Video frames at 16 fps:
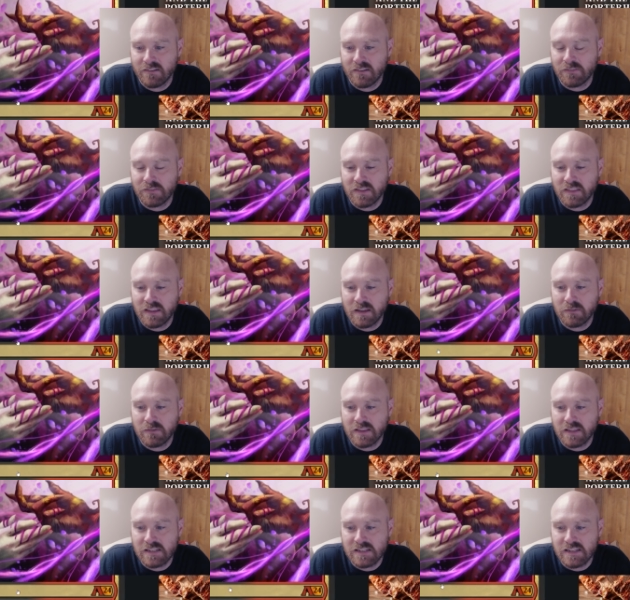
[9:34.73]
I'll have to think
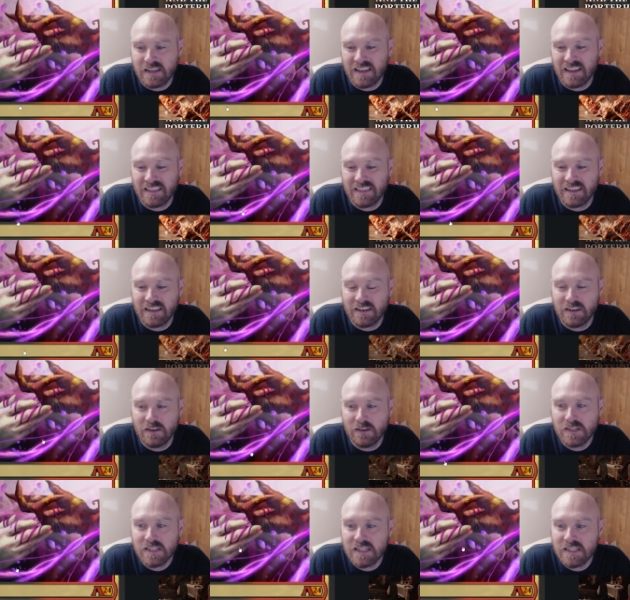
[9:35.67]
about this. Like I think
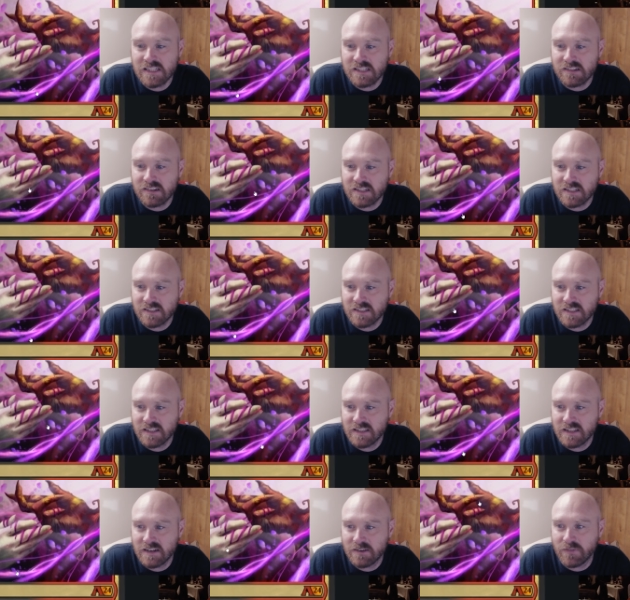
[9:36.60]
Noose Constrictor's
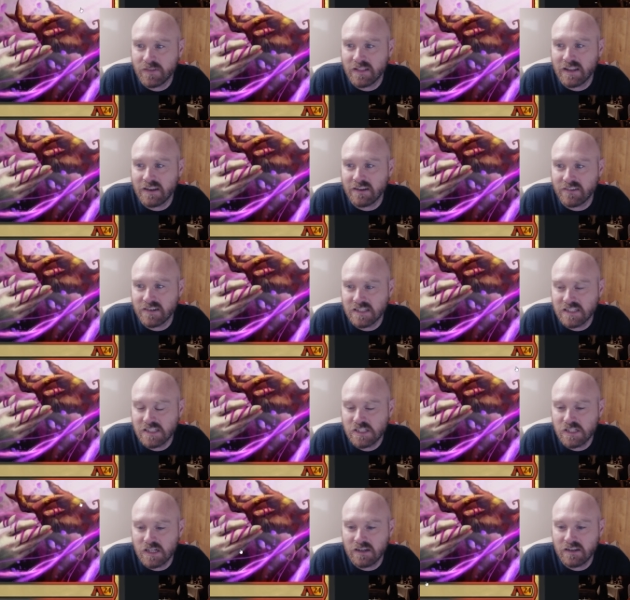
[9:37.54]
in there, but now you're in
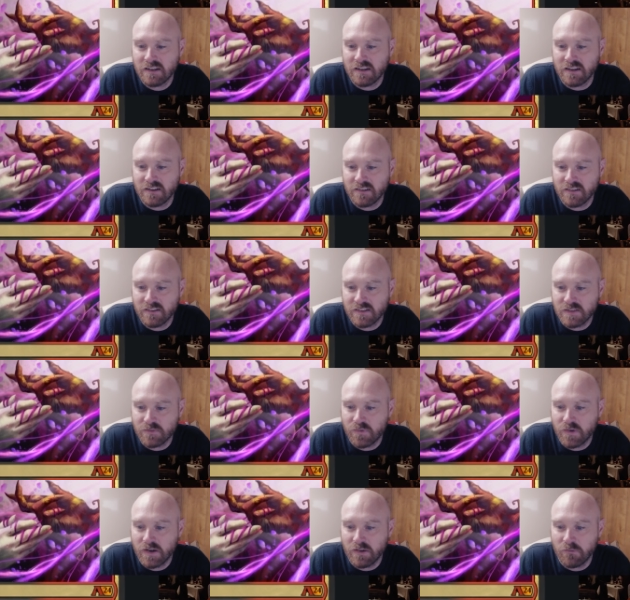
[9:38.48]
Jund and you're doing
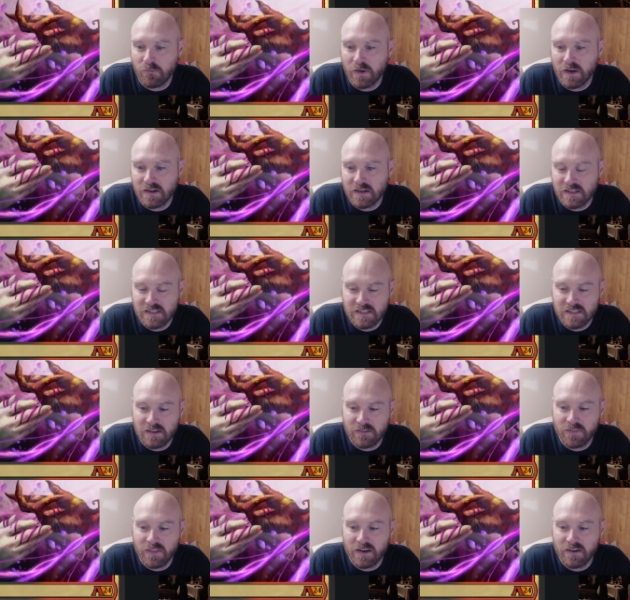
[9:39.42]
some pretty weird
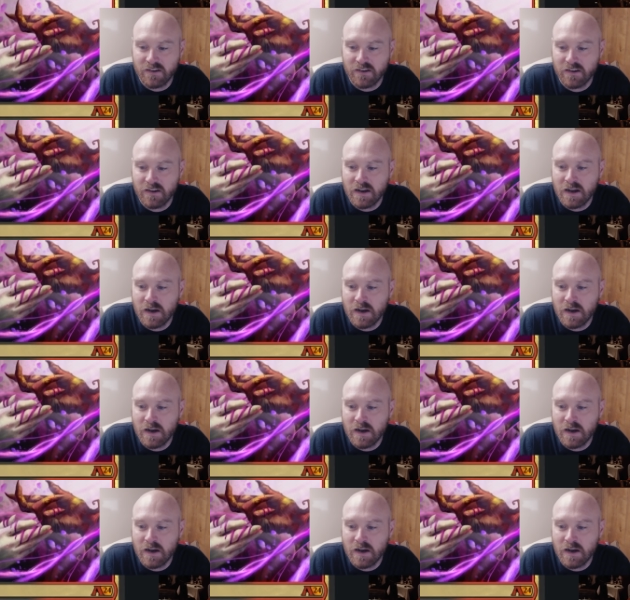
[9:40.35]
stuff there.